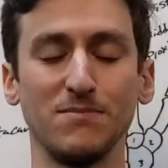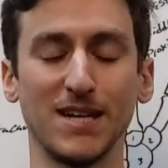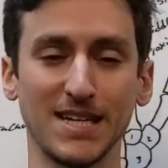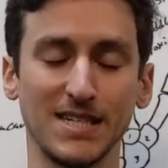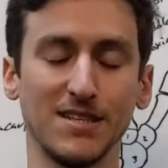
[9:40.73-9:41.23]

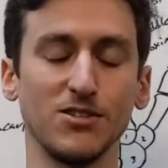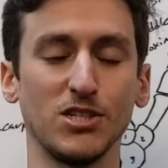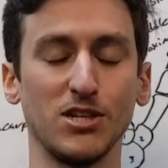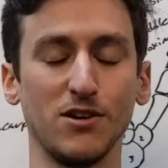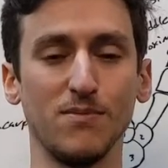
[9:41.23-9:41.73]
Like I said, there's a
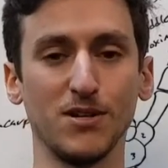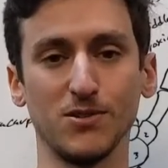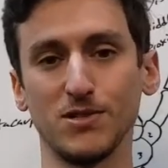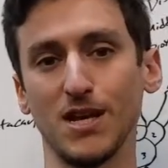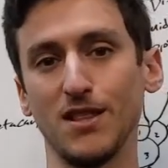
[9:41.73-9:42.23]
ton of
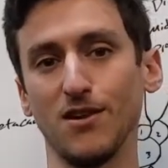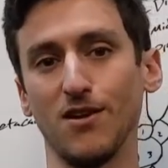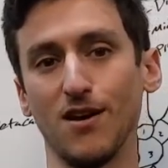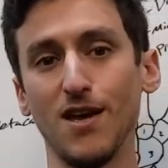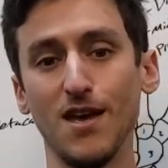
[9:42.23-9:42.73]
muscles in
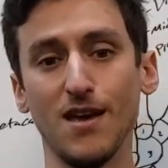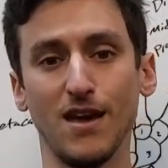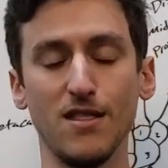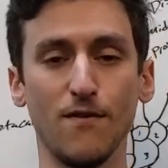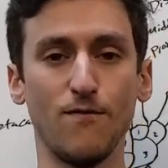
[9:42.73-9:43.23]

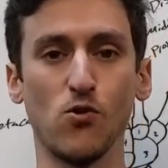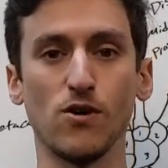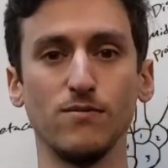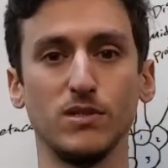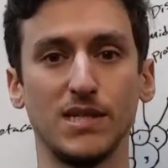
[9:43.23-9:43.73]
the
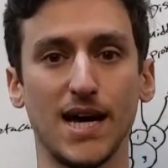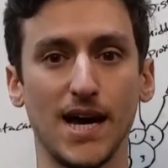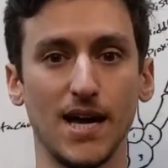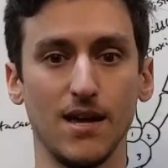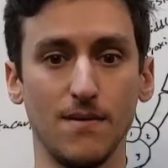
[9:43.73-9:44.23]
forearms
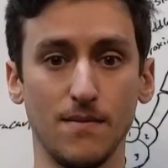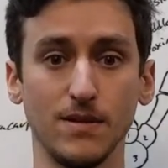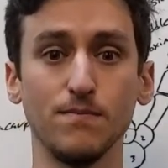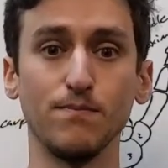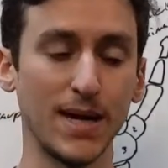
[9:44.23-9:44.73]
that
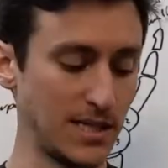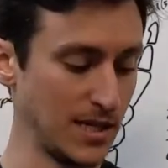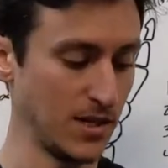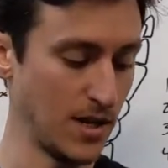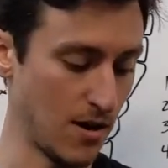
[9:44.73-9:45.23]

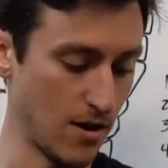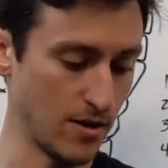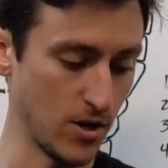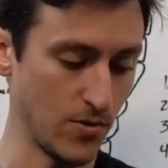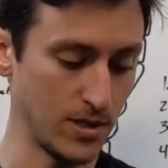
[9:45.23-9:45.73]
basically are
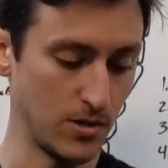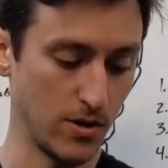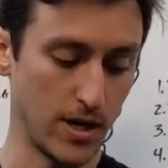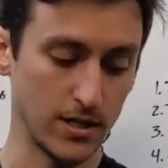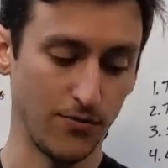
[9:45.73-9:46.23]
going to
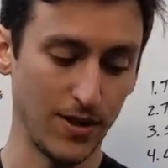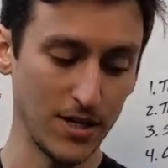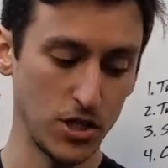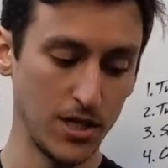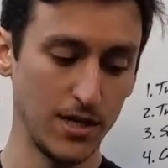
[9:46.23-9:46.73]
cause
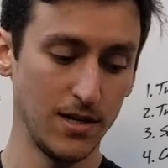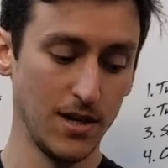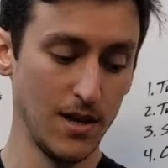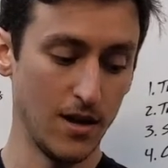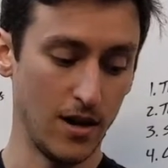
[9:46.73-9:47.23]
flexion
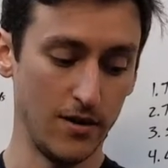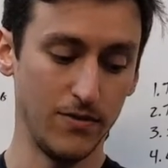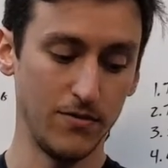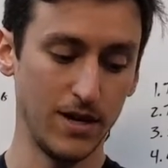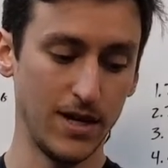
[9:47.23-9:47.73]
of
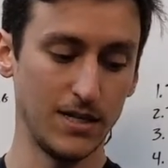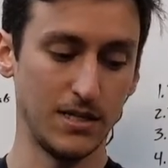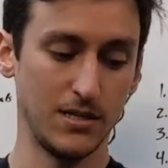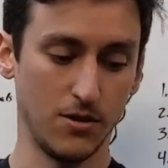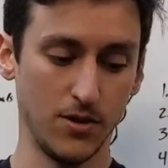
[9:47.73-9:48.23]
the
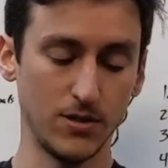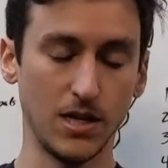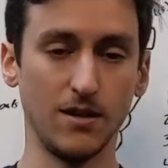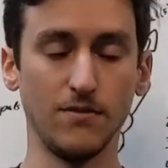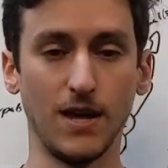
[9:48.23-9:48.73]
wrist, closing
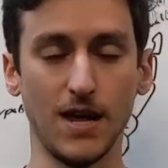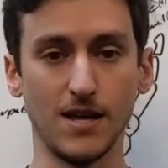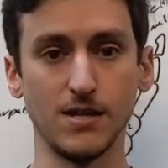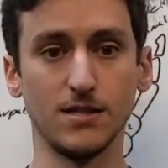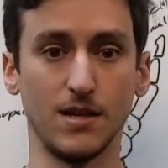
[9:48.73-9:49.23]
of the
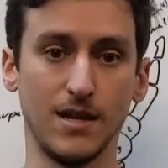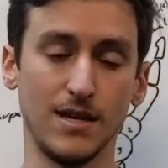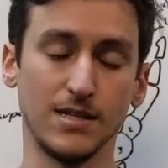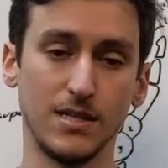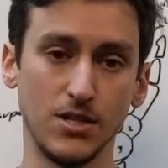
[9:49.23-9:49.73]
hands,
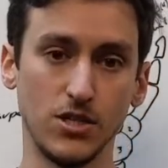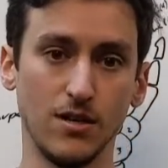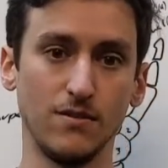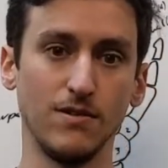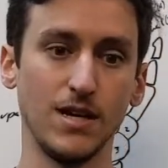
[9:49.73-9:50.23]
extension
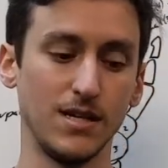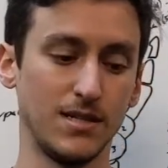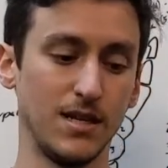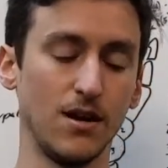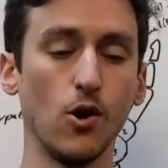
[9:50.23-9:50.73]
of the
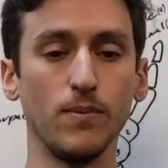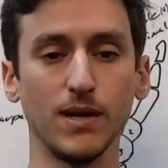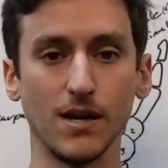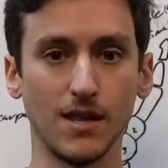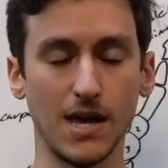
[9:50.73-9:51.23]
wrist, and
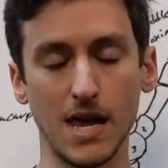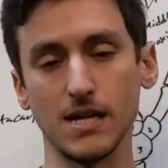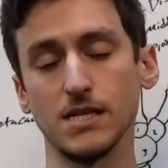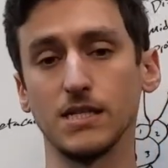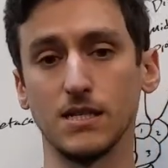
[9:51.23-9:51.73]
opening of the
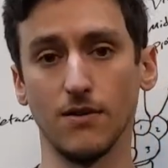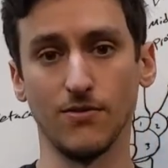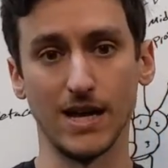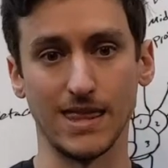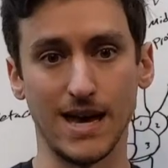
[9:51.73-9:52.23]
hands and stuff
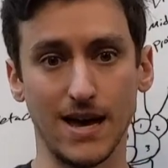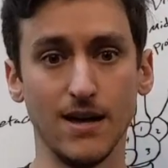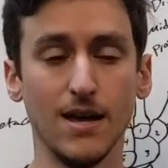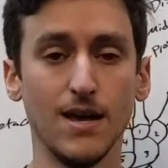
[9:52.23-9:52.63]
like that.